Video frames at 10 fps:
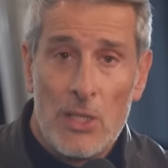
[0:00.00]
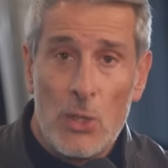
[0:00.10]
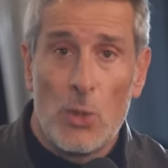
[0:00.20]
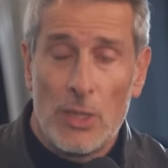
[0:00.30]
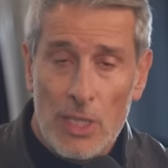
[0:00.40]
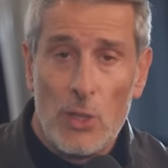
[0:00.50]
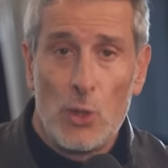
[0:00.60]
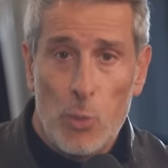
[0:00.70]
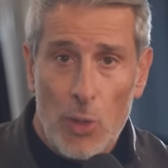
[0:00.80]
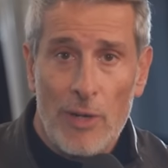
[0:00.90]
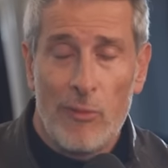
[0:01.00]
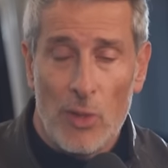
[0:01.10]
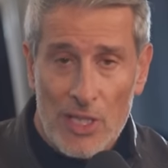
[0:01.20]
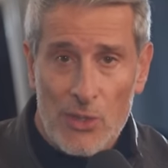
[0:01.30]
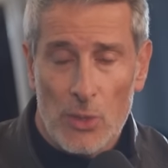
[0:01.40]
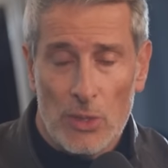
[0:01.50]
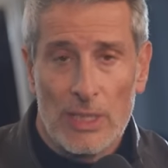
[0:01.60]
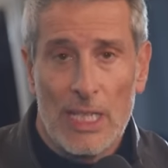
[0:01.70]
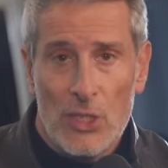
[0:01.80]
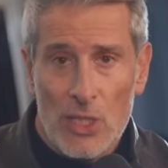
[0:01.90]
to continue to pray for Israel,
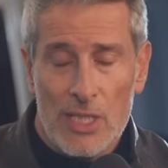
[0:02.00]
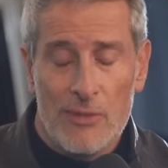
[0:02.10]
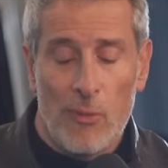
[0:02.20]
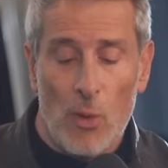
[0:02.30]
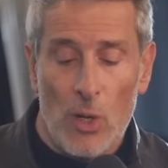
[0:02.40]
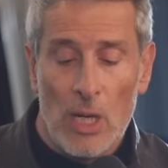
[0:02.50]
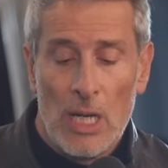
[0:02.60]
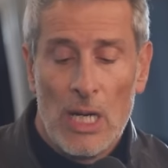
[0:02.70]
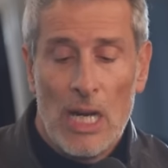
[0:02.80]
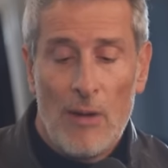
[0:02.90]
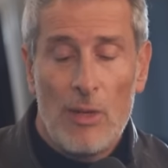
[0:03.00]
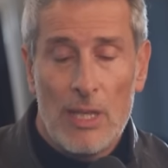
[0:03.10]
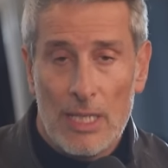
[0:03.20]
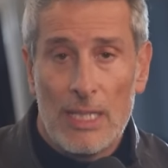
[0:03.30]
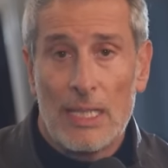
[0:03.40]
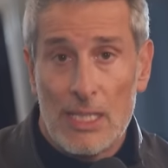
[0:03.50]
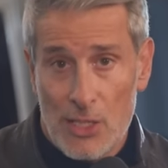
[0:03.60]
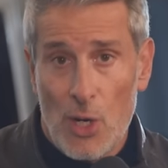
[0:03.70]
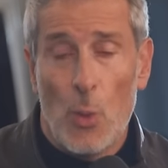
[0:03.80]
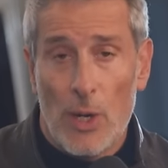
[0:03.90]
not just for everything that is
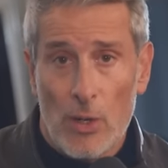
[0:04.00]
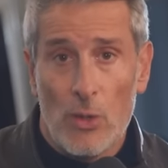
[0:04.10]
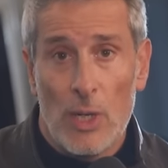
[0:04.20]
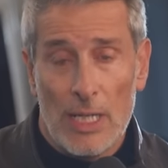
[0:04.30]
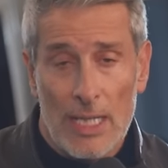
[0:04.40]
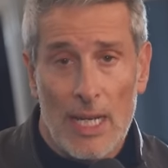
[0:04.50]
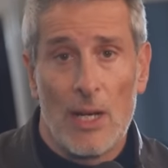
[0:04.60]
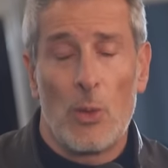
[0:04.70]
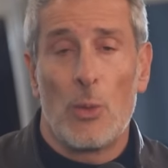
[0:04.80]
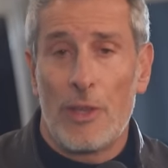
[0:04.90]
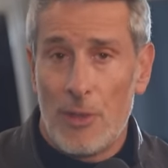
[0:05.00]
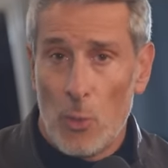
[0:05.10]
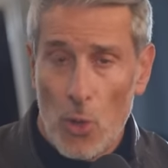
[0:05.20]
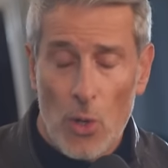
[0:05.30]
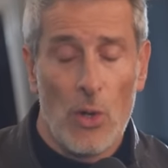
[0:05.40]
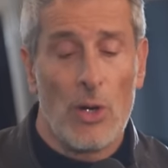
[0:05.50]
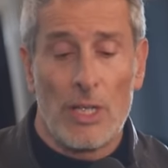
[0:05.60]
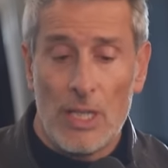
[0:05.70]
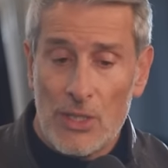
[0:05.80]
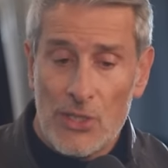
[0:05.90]
going on right now with the war
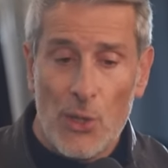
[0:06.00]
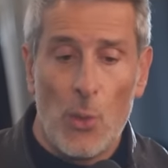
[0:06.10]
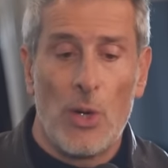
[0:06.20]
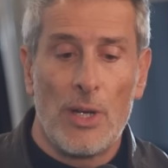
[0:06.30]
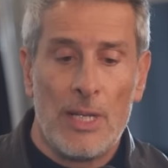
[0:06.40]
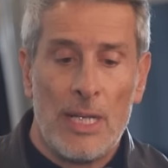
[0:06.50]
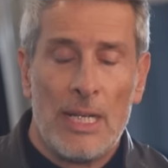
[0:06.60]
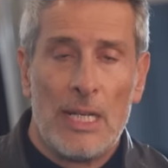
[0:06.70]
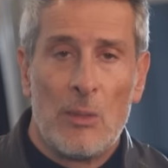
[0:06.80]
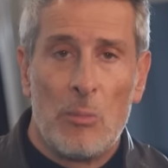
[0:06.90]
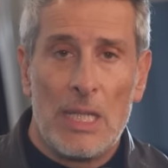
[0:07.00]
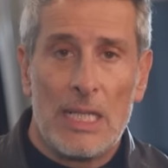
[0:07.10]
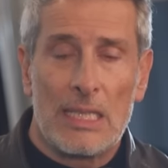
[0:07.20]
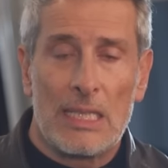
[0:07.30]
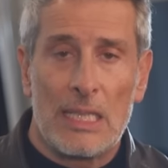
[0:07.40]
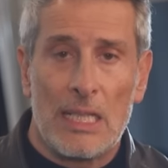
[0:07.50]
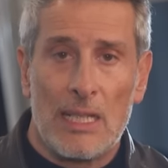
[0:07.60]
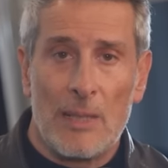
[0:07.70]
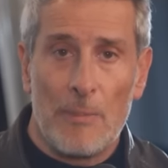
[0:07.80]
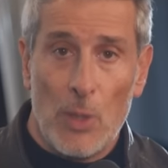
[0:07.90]
and so on, but
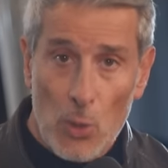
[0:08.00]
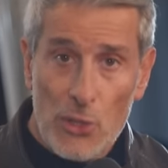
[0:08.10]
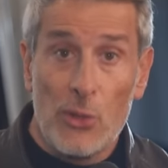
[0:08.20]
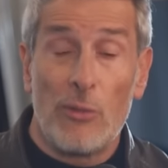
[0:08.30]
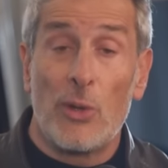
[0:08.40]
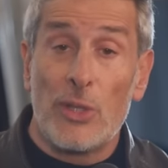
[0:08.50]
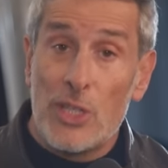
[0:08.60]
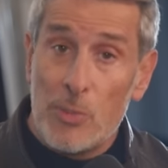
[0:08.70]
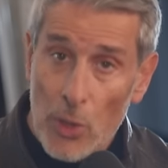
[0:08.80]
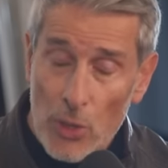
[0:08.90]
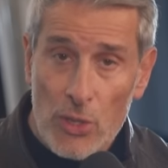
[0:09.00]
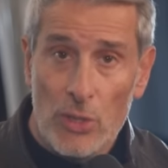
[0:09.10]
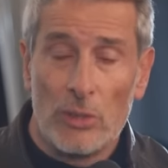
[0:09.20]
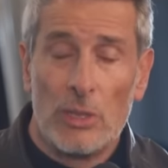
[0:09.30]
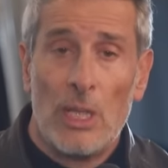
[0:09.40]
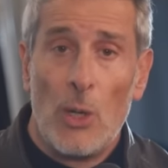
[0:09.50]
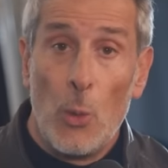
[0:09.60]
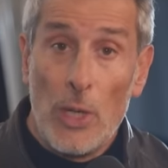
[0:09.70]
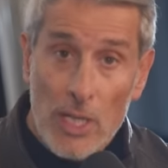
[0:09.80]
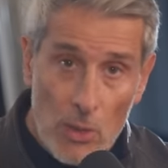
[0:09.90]
also for the spiritual
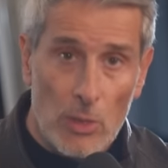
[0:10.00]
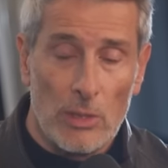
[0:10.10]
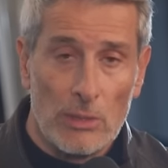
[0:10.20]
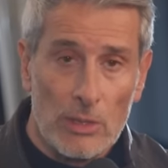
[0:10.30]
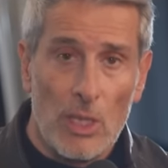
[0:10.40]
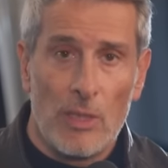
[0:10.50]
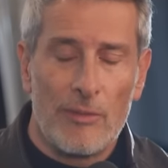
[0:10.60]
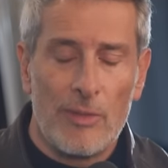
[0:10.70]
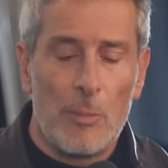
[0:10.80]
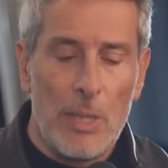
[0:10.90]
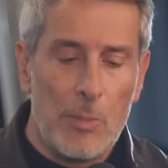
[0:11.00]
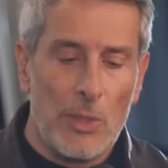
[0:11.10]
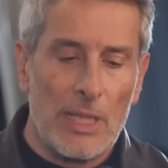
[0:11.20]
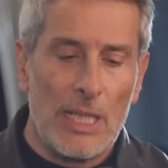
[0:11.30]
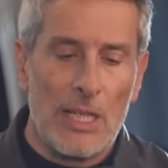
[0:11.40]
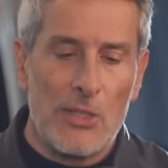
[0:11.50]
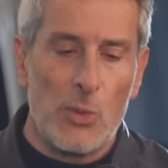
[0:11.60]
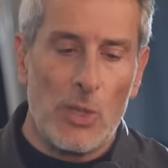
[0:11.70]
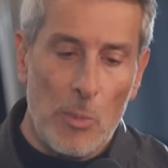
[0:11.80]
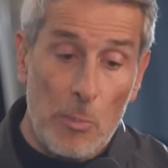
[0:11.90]
renewal of people in
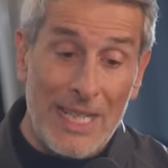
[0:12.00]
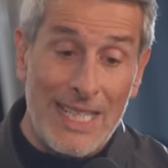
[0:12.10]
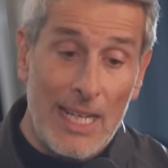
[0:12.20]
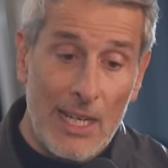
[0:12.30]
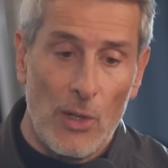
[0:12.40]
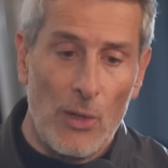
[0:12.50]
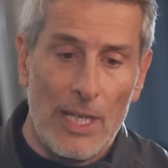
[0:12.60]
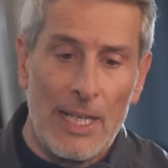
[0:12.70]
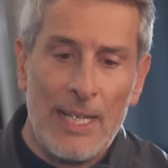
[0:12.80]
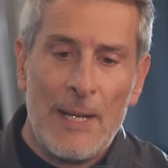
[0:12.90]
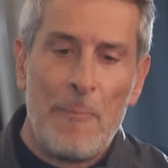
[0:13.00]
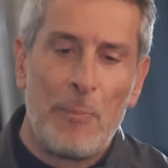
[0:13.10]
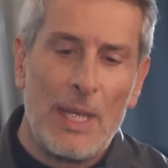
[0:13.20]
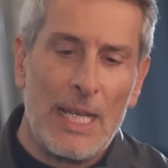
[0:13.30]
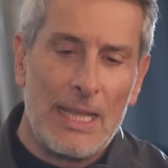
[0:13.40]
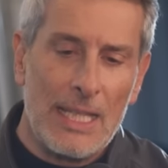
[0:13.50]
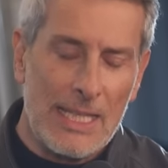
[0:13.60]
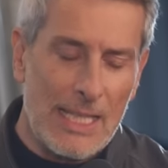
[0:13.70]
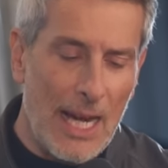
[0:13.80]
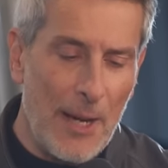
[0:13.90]
Israel, particularly at
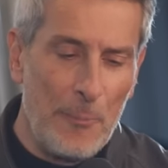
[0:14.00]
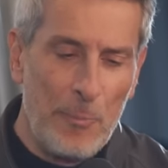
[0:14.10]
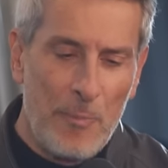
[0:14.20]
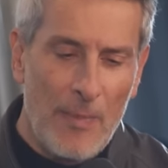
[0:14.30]
this time.